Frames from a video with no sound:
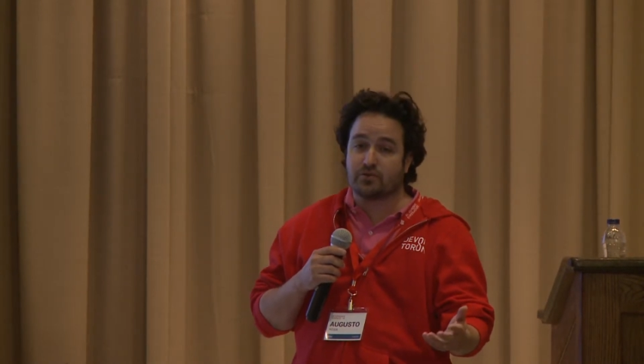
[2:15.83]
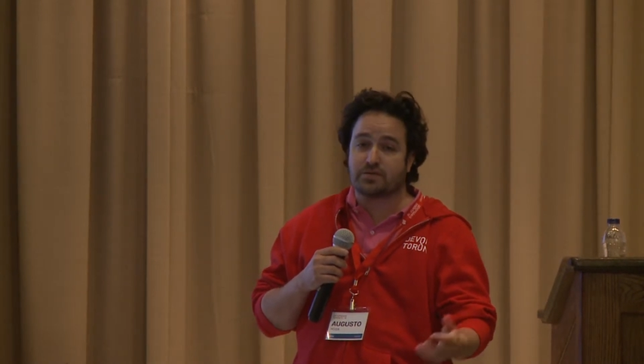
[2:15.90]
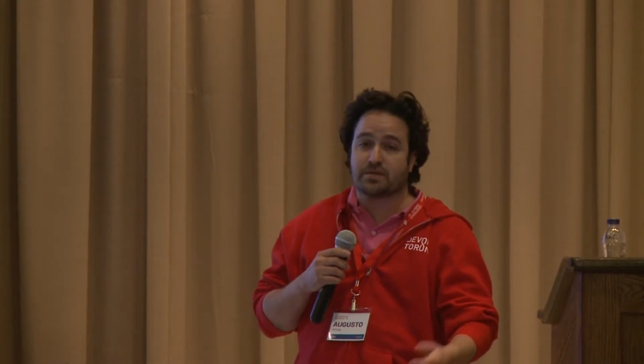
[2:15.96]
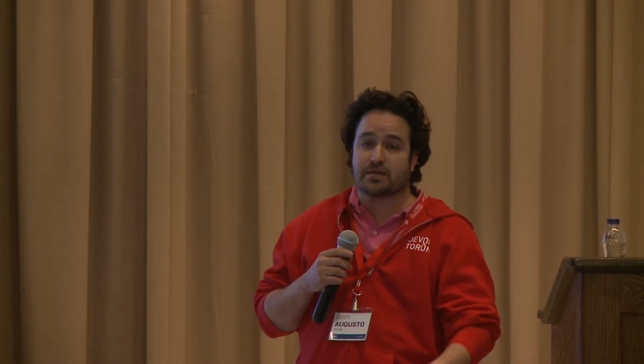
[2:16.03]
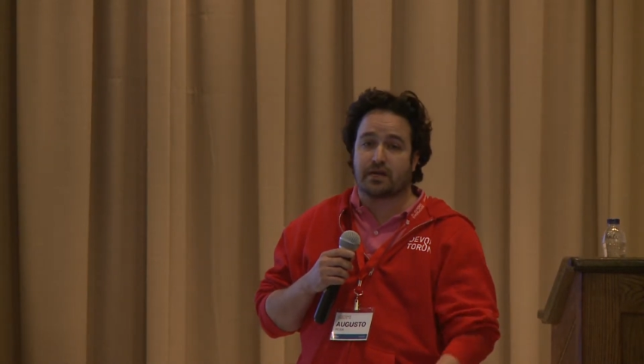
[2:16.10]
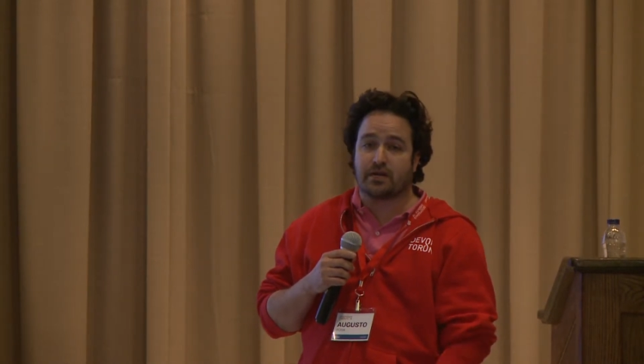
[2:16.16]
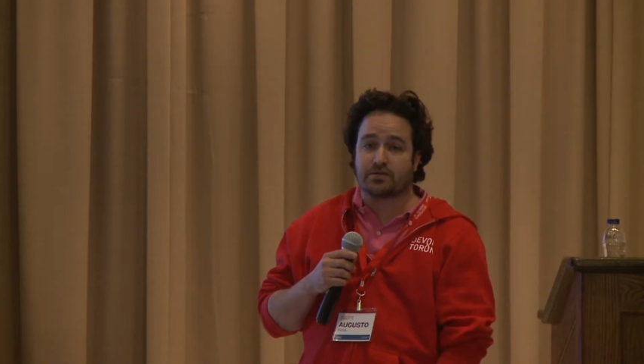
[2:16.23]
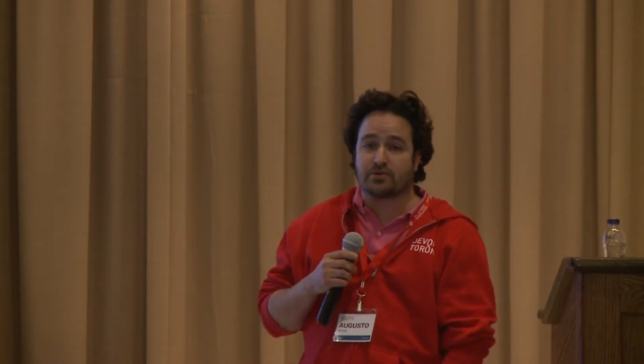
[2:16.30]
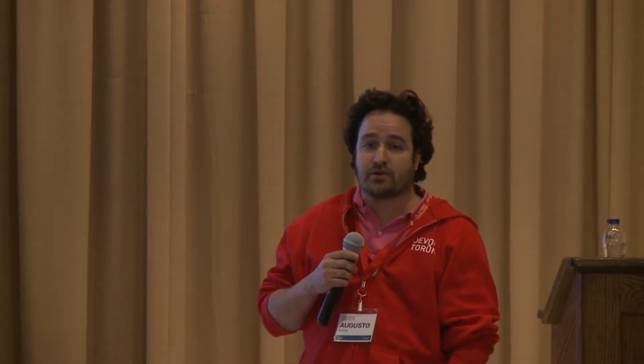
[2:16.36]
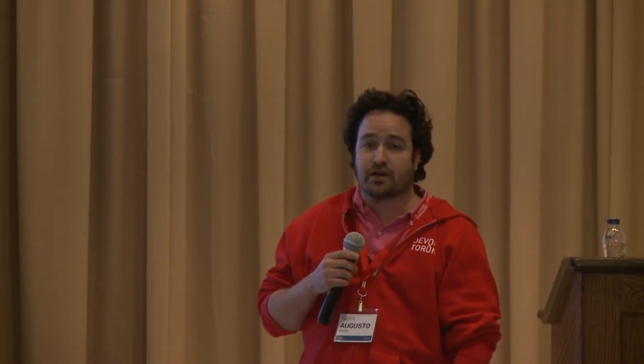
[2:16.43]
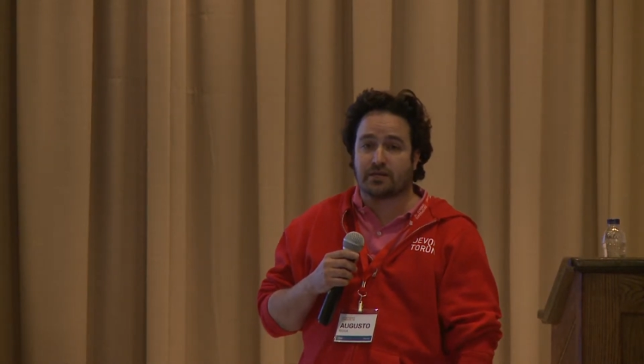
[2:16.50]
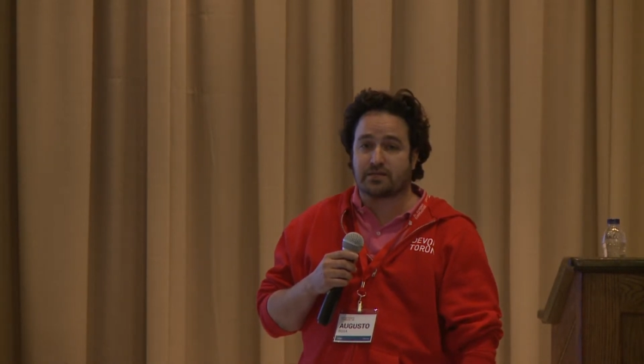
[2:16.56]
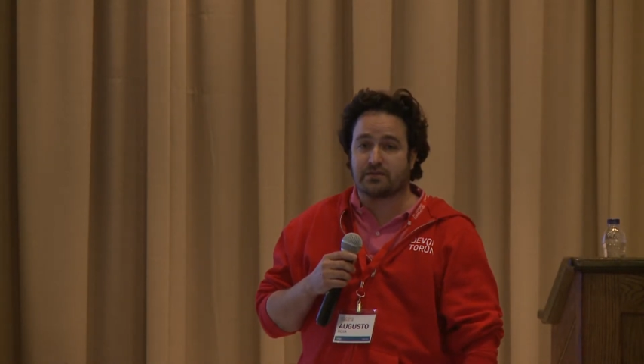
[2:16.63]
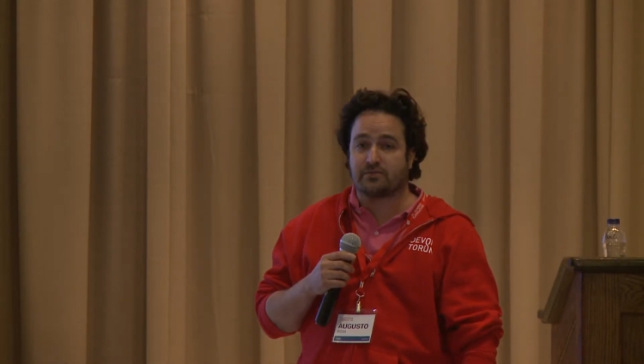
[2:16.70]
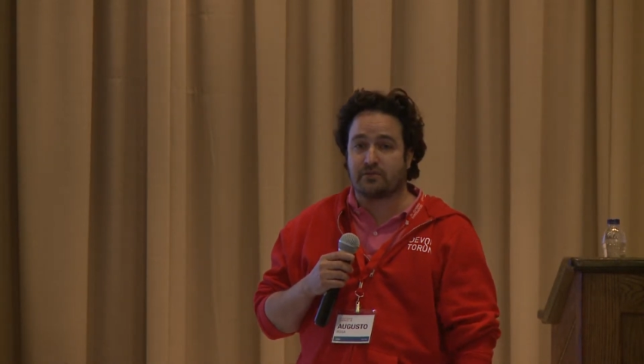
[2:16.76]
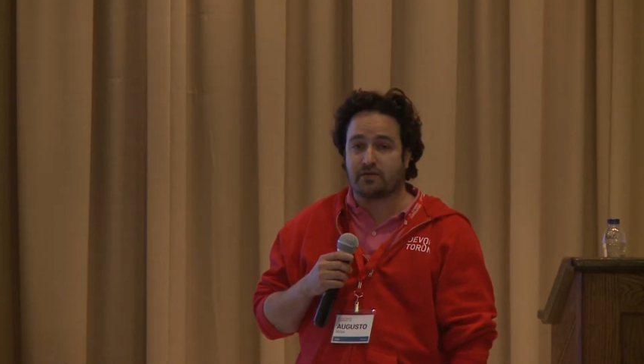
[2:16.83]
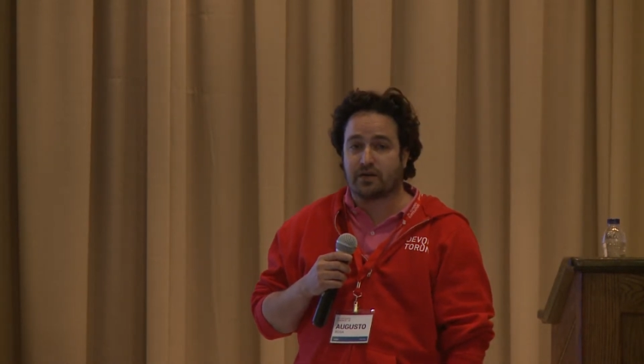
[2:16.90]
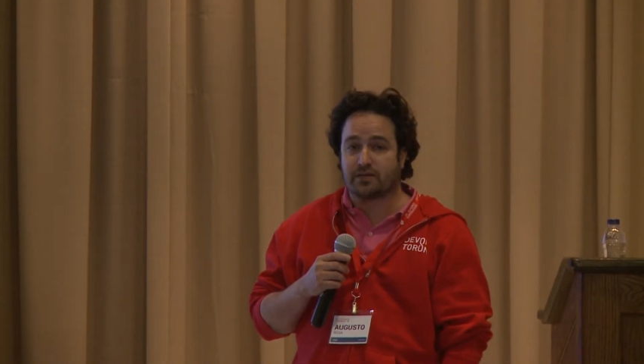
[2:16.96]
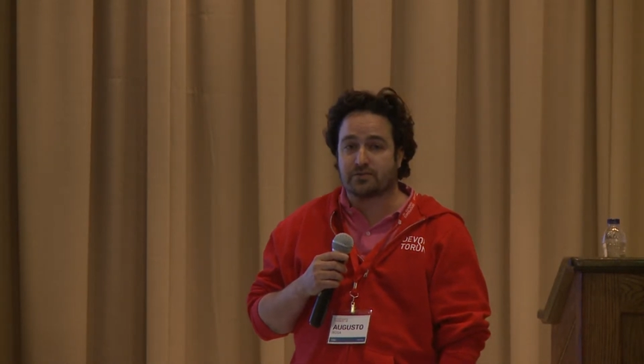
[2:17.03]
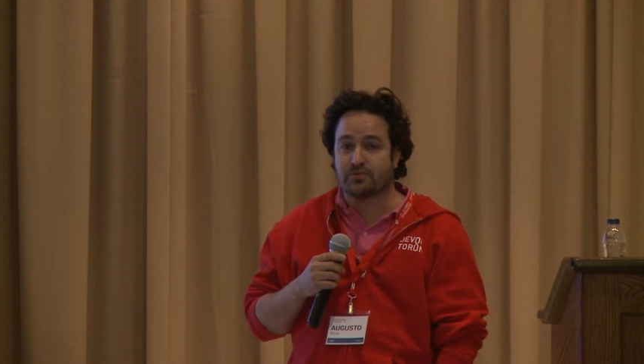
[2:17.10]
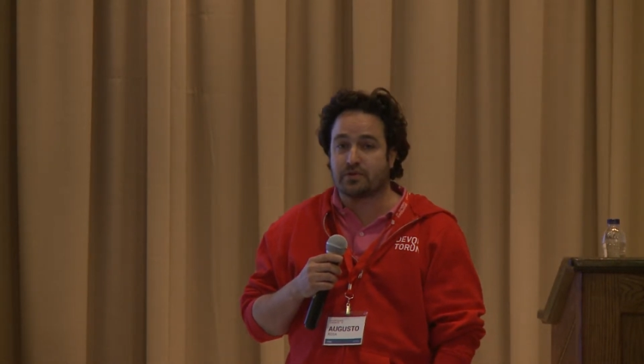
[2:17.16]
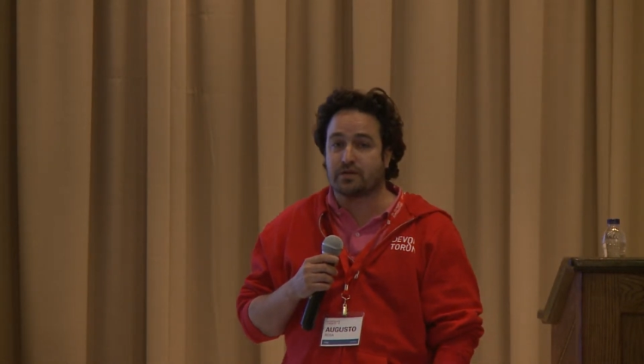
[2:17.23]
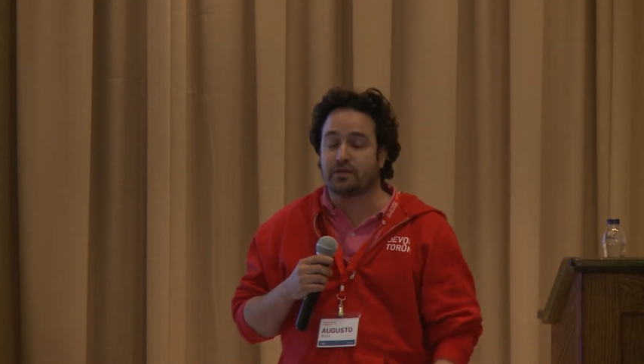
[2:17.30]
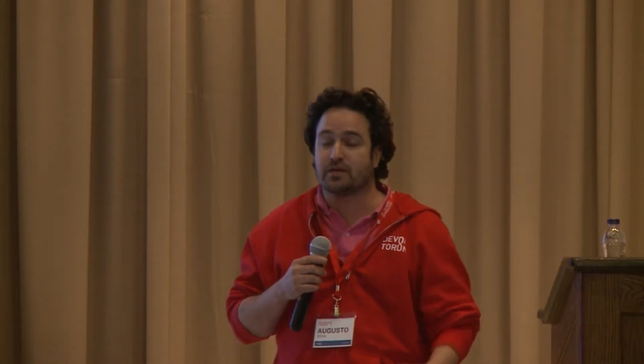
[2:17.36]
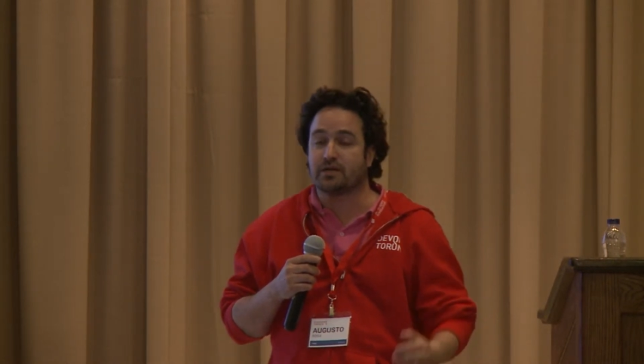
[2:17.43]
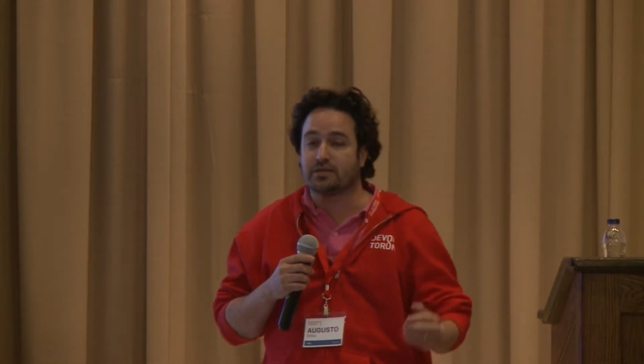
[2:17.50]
using Azure Active Directory,